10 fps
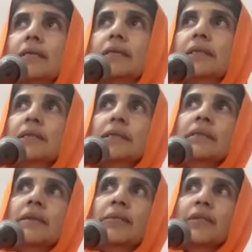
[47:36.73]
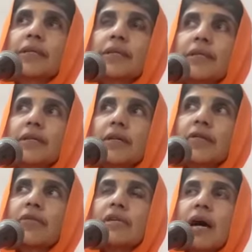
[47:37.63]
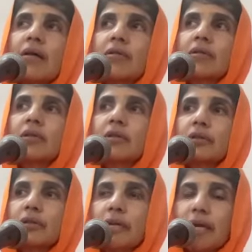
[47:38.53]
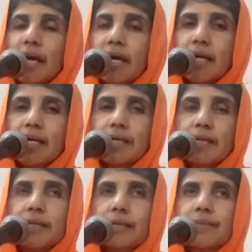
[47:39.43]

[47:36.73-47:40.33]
is something we have to look at.